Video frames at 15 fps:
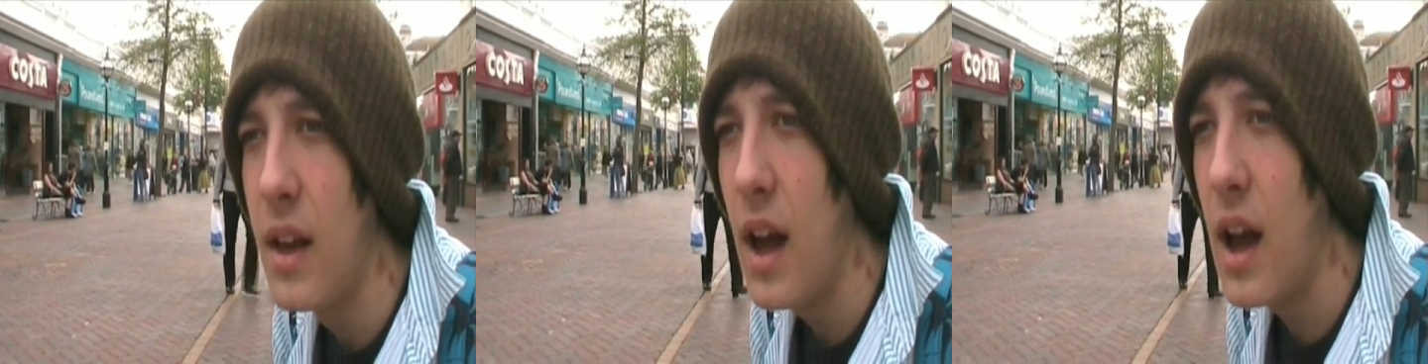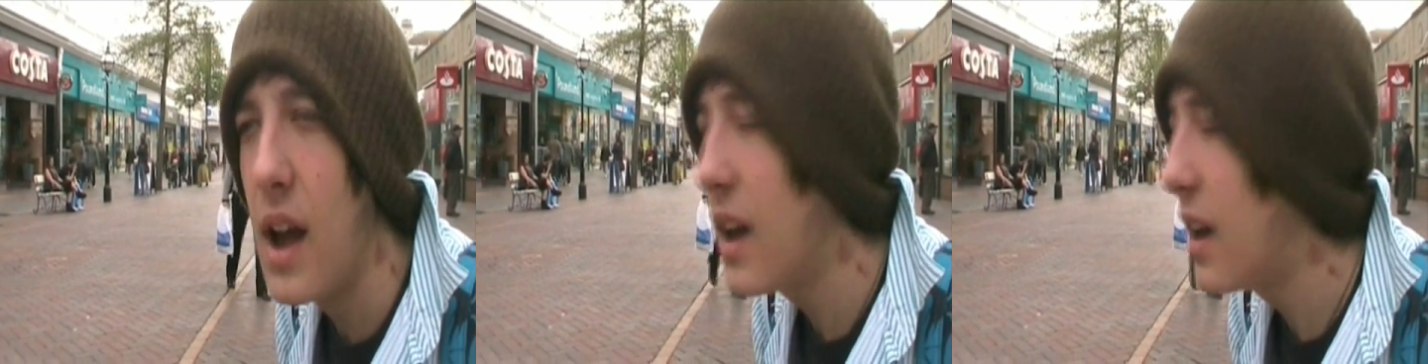
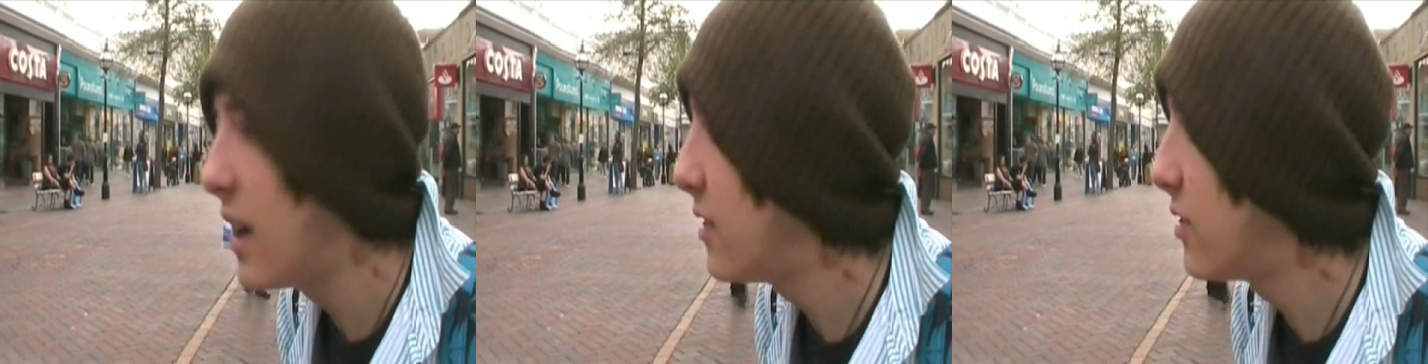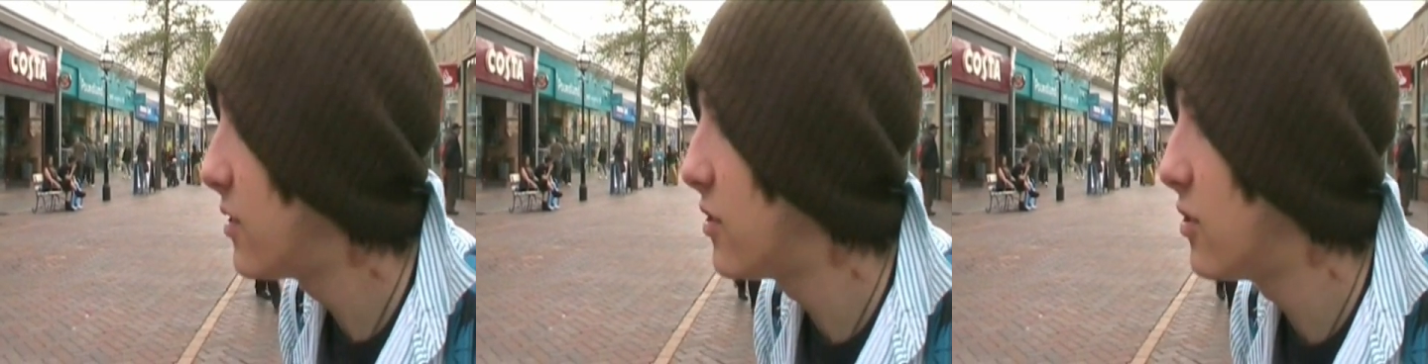I
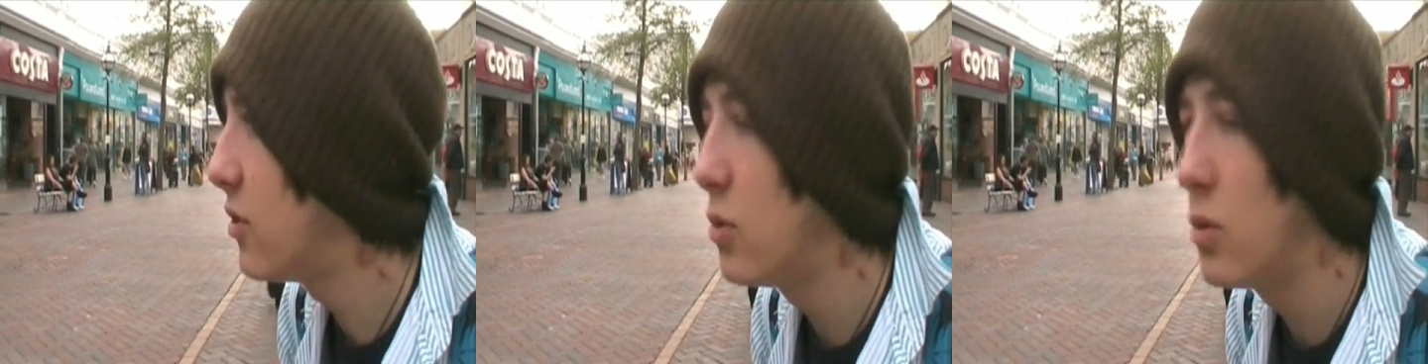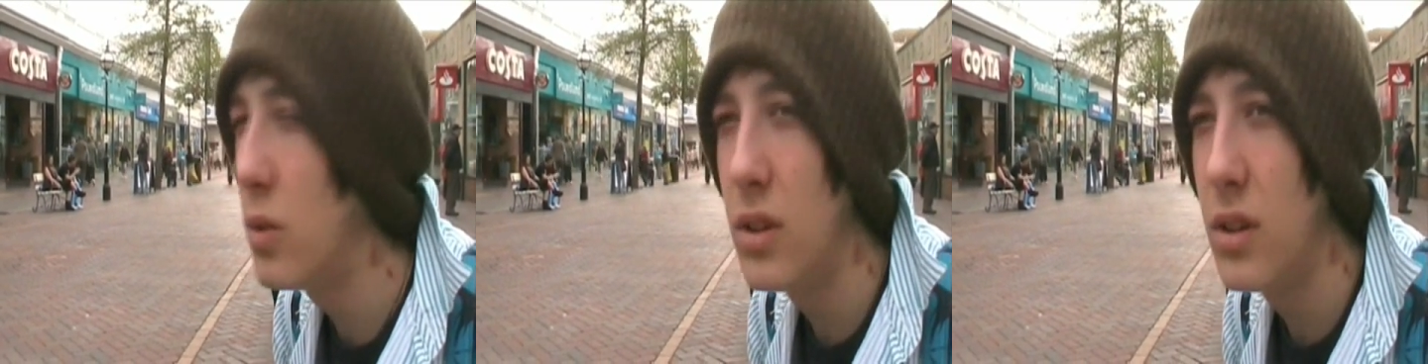used
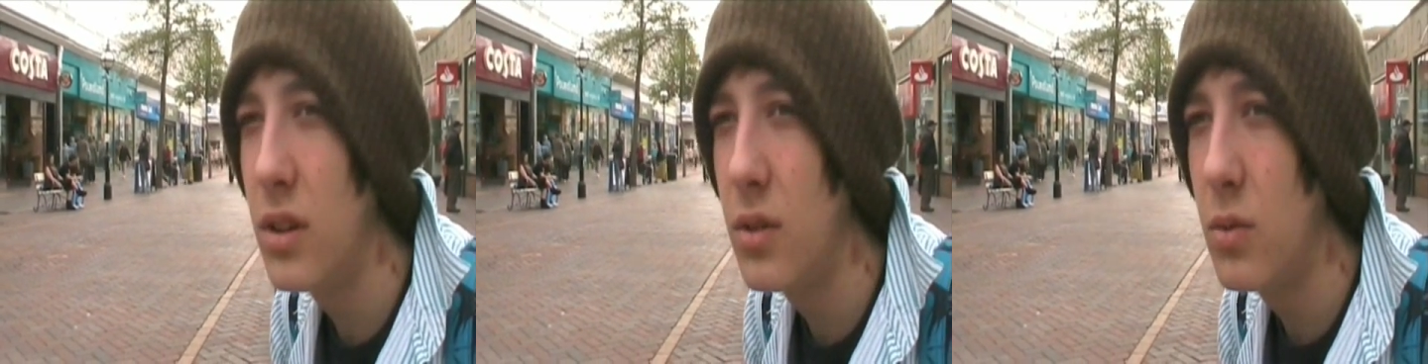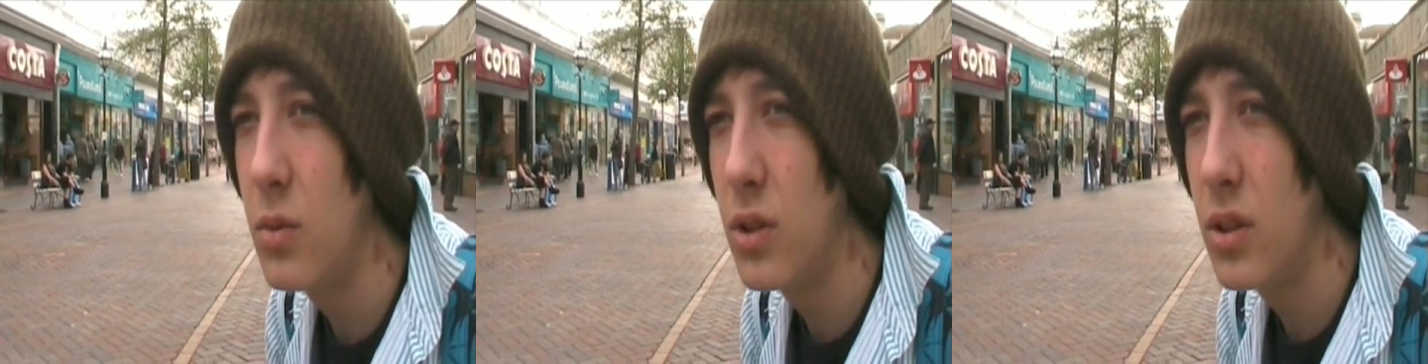
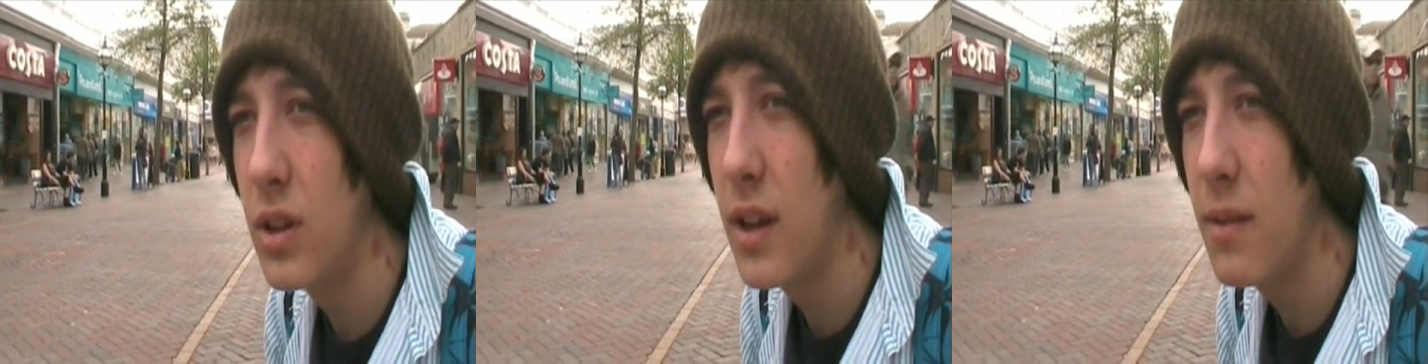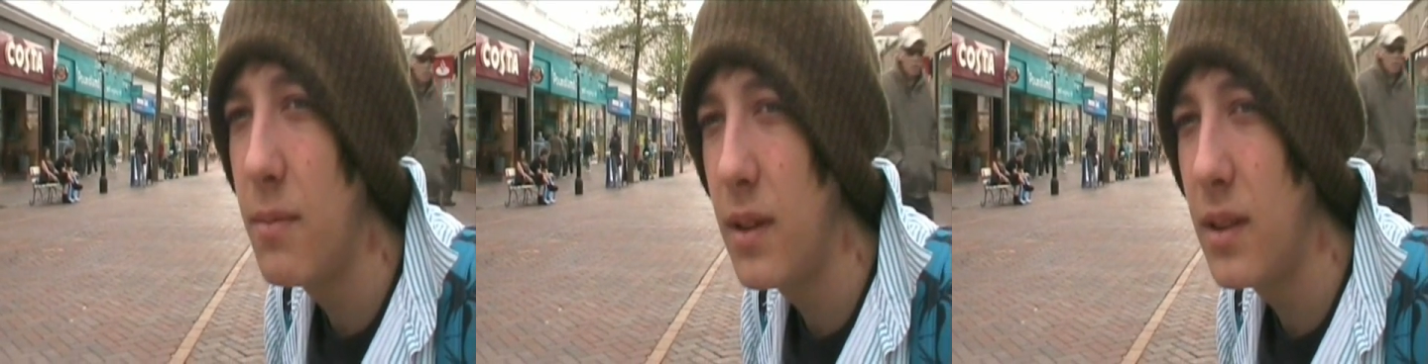to
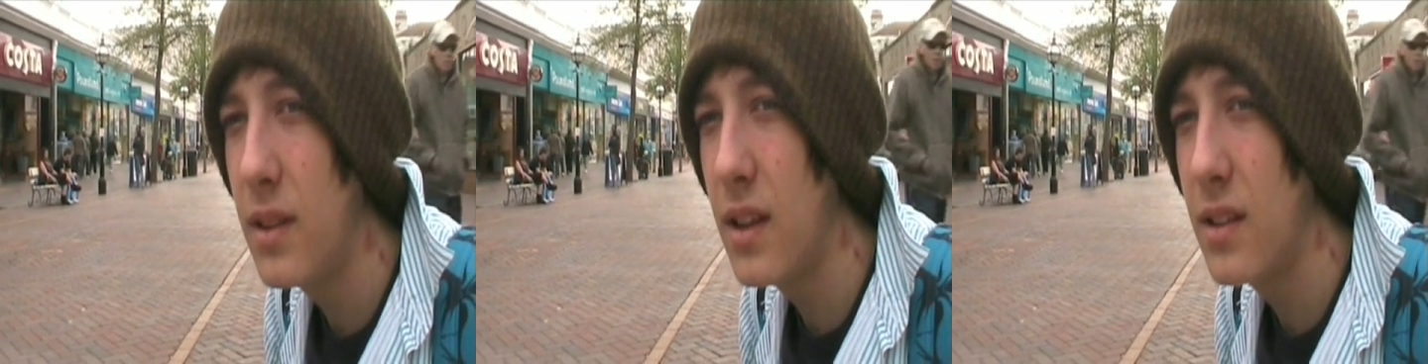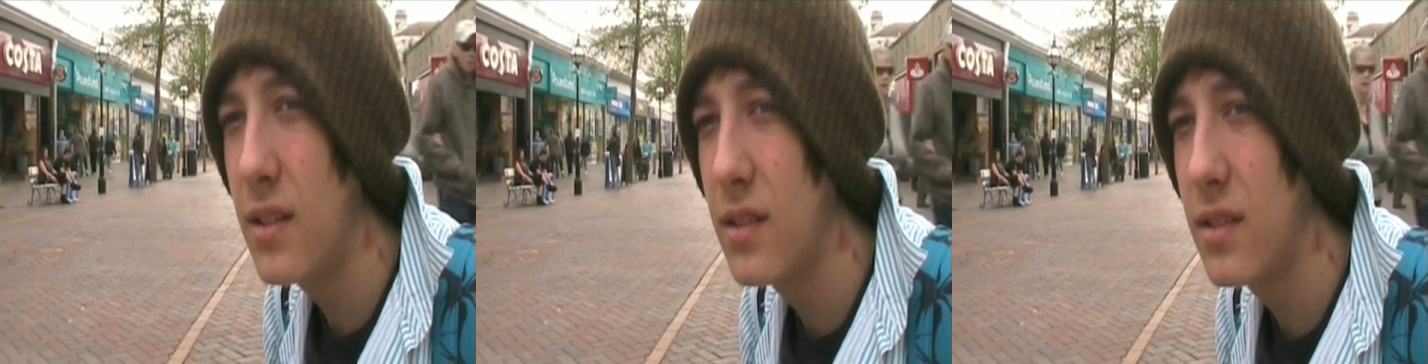work in my
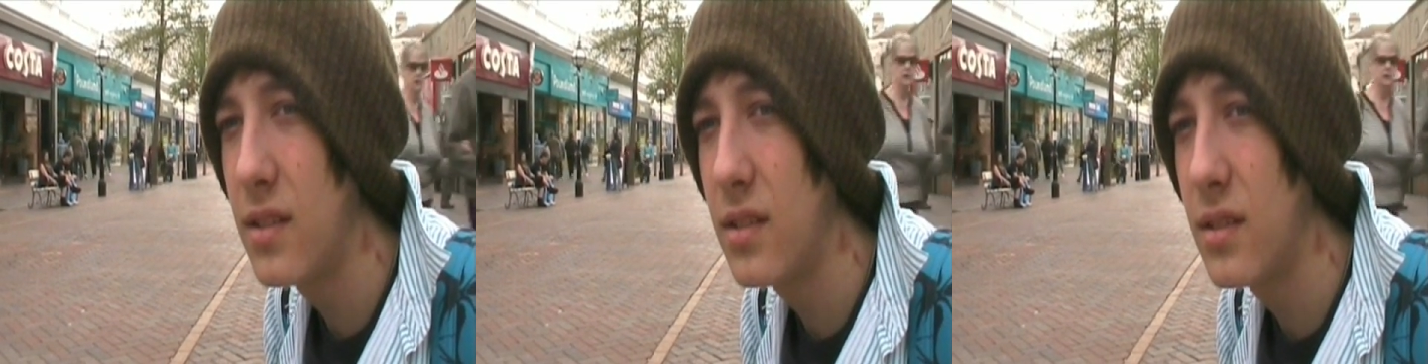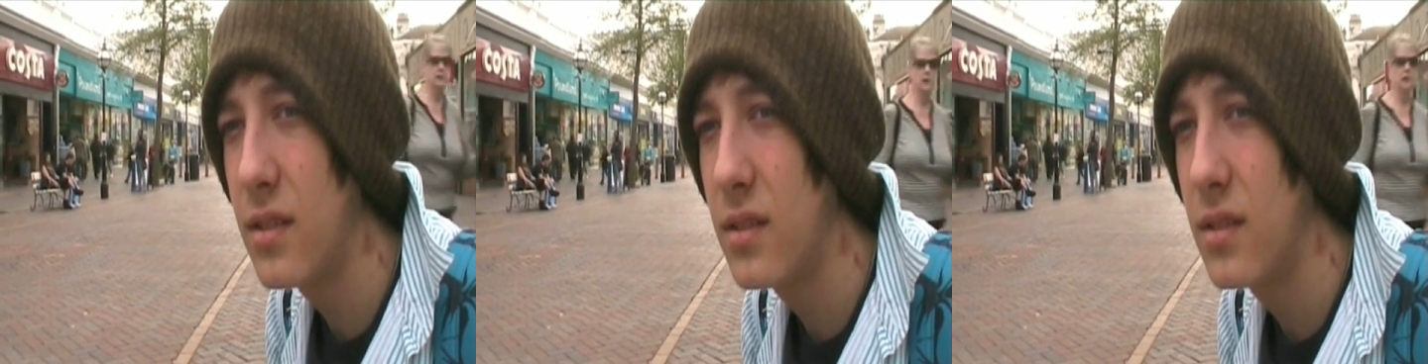
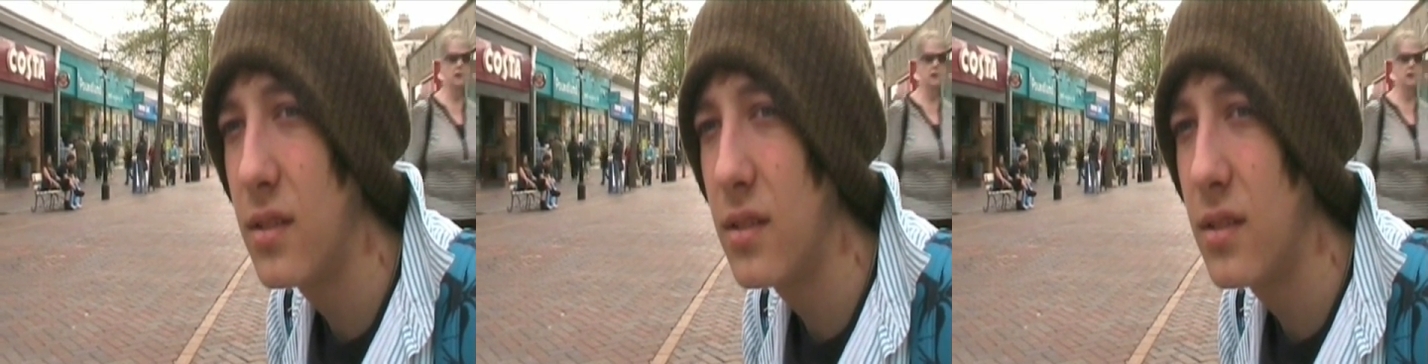dad's.